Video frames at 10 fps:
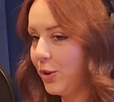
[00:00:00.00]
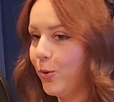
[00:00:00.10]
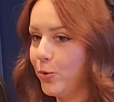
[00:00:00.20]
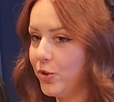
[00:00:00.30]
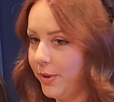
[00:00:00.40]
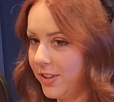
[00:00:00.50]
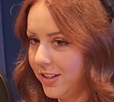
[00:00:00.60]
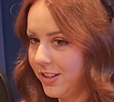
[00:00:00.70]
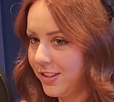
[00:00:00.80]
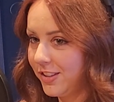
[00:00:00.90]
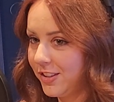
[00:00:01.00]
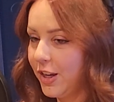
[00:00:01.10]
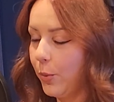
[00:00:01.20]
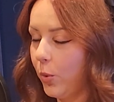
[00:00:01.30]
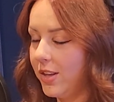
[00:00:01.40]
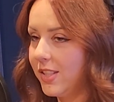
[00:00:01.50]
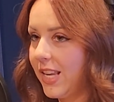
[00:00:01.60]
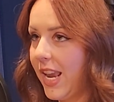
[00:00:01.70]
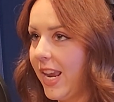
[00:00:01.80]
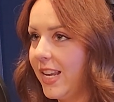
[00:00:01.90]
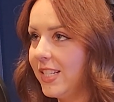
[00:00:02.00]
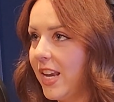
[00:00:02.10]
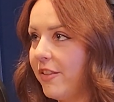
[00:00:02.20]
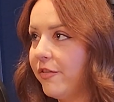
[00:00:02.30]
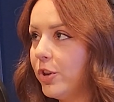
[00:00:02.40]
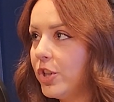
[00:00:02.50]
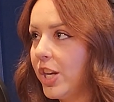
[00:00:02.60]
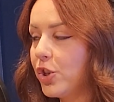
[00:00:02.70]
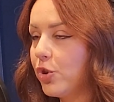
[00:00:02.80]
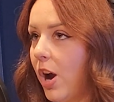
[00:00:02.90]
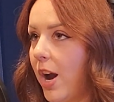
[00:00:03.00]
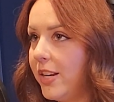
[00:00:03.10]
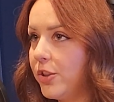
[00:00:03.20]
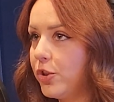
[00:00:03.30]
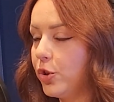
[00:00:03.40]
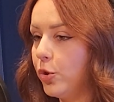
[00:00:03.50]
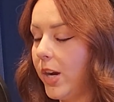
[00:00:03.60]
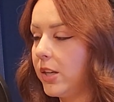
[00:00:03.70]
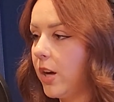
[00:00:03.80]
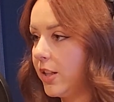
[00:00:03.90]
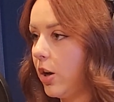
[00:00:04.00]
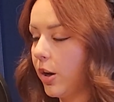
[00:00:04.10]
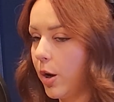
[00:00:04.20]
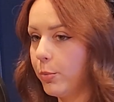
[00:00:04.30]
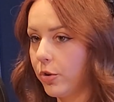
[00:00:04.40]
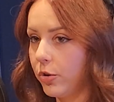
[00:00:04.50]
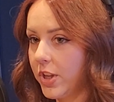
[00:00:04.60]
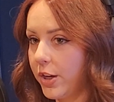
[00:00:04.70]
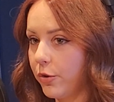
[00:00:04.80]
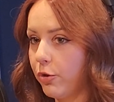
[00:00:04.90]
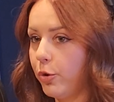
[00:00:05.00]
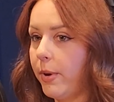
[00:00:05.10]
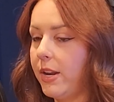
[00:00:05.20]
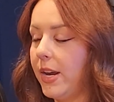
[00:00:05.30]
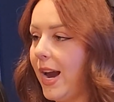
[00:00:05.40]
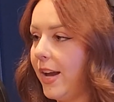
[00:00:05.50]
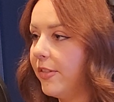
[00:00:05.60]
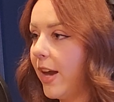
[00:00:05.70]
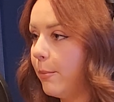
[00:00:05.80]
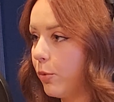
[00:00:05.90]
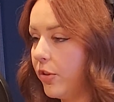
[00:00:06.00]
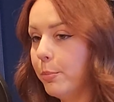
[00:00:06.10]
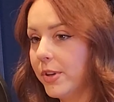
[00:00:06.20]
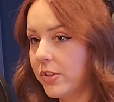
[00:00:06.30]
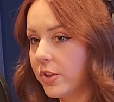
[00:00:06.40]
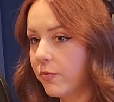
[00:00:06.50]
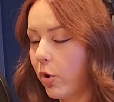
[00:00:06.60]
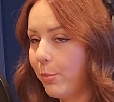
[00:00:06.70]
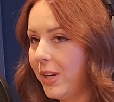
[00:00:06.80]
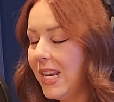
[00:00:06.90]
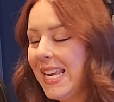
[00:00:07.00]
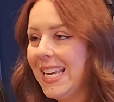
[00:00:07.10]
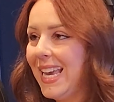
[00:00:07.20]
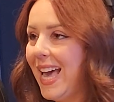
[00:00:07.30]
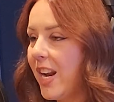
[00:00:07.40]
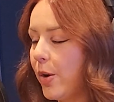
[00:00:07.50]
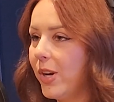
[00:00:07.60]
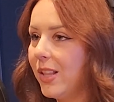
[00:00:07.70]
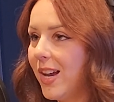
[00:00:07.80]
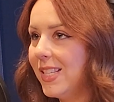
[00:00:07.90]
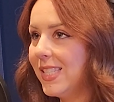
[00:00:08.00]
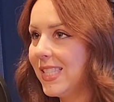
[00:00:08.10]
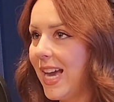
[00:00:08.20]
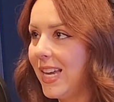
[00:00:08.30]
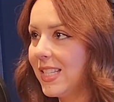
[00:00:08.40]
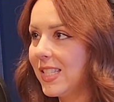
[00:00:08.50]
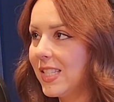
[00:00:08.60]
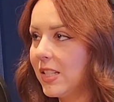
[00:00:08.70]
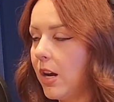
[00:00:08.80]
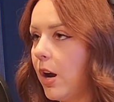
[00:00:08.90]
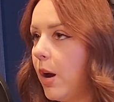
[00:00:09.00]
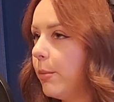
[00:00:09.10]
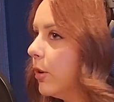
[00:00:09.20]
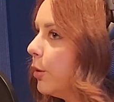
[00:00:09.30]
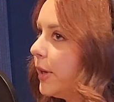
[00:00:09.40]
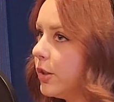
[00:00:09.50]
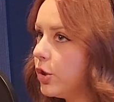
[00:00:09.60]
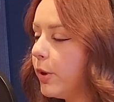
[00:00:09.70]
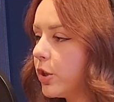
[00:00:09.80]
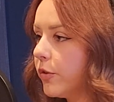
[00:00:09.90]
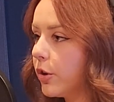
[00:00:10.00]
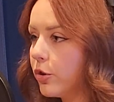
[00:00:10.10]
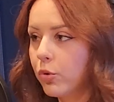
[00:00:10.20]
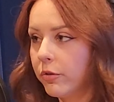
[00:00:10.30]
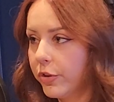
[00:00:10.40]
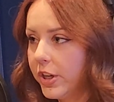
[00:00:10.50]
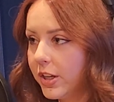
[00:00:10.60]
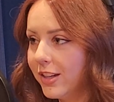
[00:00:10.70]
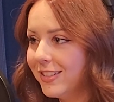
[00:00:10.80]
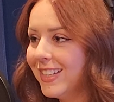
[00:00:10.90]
To close the business. It was. And at first I taught a couple girls how to groom, and I had them run the business for me. And I realized that I'm a little bit too much of a control freak.